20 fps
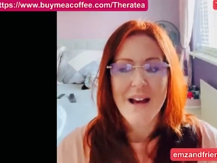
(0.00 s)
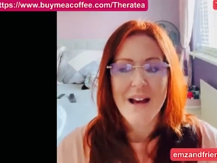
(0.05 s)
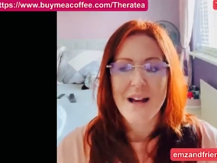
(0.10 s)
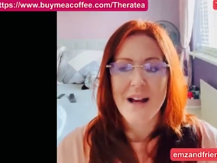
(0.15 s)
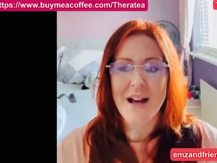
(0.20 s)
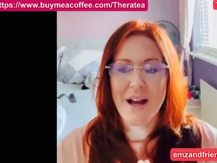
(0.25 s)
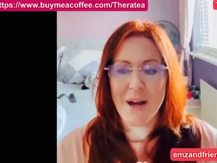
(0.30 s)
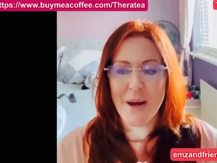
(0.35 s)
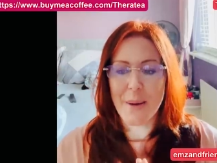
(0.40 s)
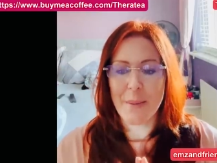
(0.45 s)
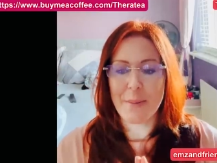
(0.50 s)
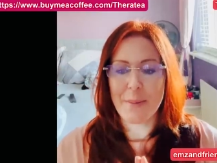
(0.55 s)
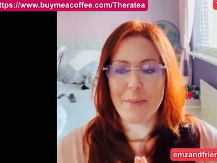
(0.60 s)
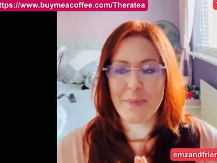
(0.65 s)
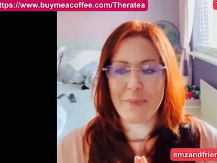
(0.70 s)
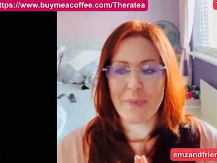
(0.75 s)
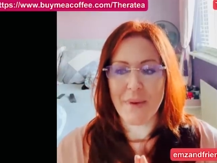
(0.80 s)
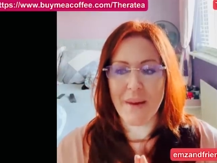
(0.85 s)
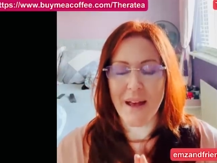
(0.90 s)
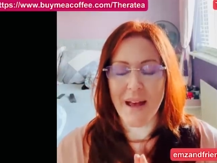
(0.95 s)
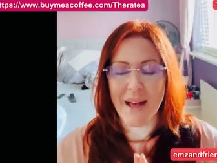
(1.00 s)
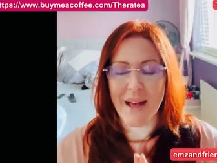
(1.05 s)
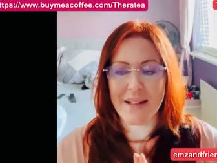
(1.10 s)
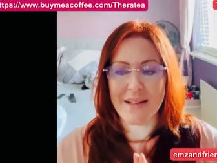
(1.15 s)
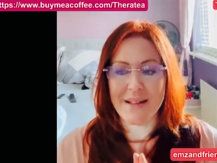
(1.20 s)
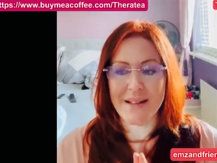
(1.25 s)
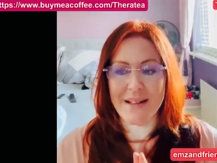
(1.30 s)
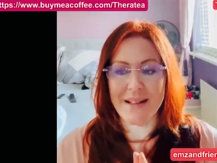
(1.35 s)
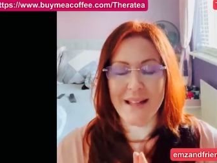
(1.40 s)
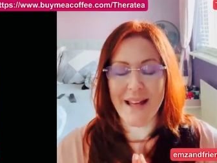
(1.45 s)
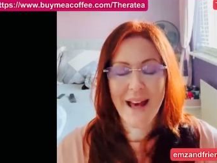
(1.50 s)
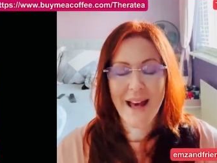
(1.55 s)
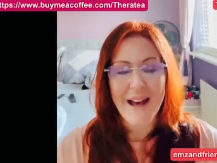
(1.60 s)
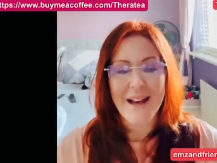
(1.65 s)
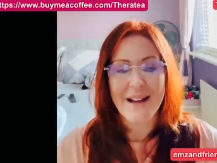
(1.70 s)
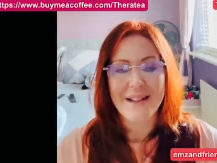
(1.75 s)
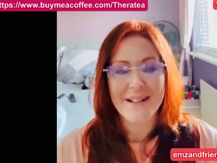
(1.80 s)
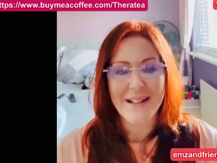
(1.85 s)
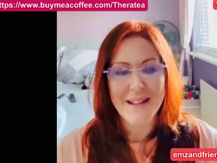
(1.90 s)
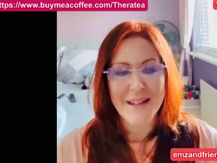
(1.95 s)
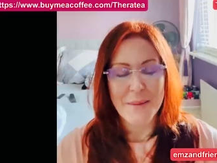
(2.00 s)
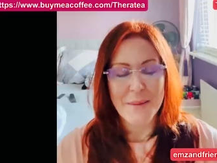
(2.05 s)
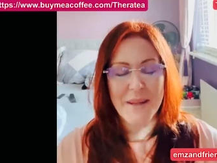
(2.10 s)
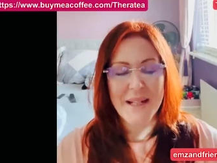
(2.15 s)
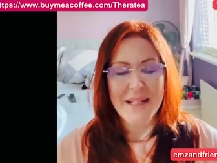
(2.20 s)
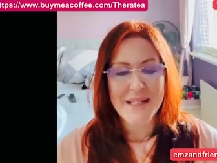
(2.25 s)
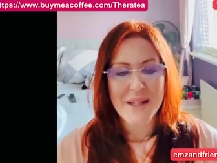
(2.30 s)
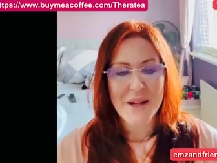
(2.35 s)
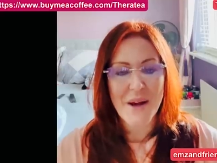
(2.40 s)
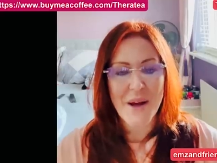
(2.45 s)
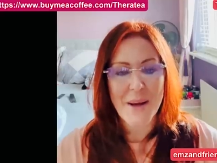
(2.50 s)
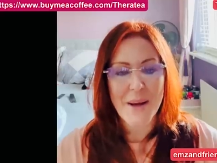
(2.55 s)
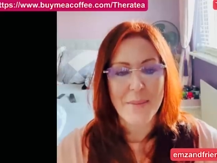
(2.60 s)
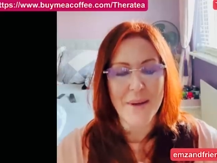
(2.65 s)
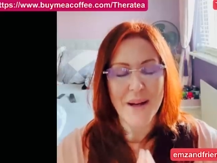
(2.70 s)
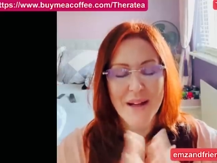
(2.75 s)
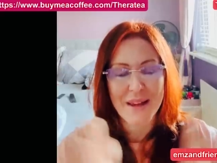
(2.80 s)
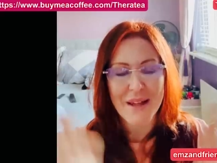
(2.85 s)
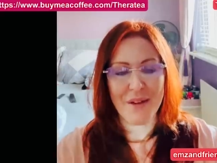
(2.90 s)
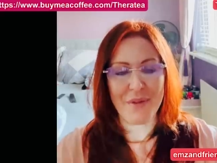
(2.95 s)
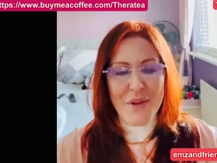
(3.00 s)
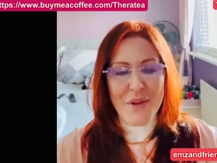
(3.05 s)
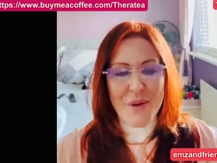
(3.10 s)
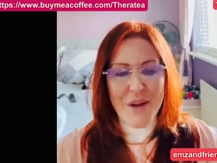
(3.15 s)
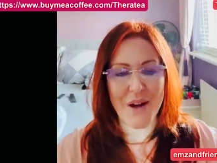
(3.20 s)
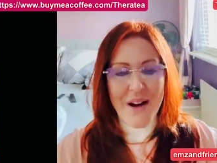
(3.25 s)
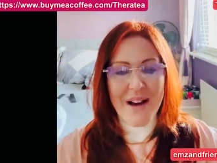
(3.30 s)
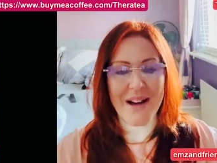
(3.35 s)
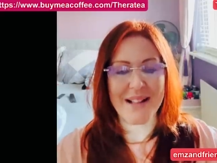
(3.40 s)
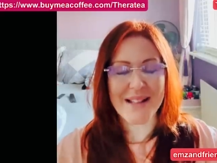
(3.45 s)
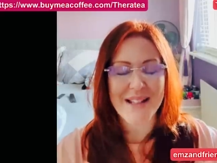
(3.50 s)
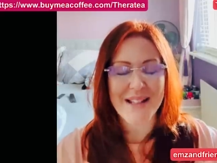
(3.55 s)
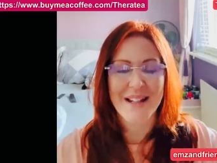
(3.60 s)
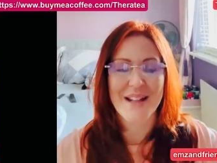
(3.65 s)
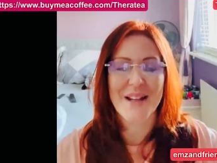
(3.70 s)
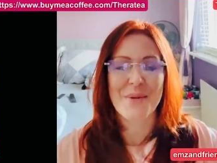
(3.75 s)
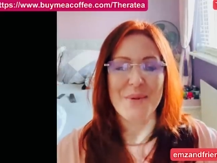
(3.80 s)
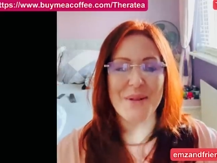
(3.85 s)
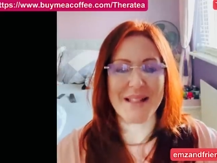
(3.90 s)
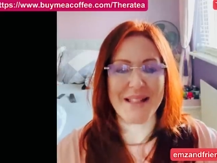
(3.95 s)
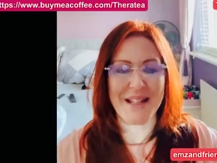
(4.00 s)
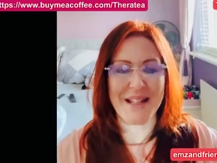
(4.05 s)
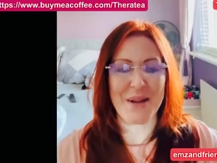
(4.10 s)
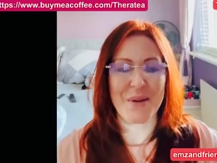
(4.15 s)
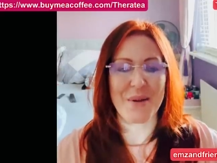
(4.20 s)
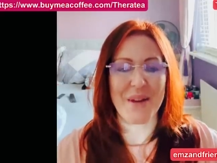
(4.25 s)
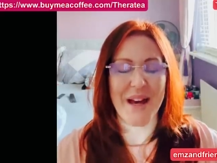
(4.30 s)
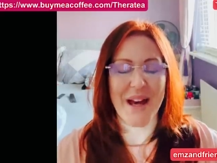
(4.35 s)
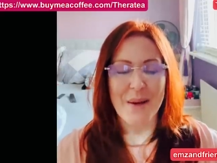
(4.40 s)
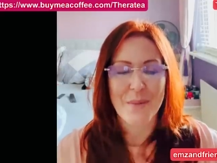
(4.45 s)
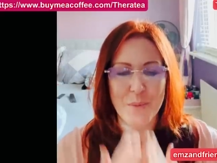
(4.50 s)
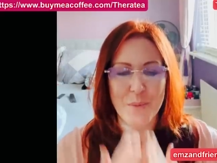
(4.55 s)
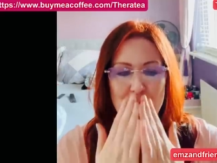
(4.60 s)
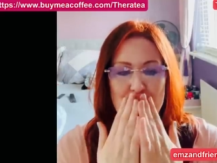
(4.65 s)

Um... And yeah, in the meantime, I love you guys and I will see you then.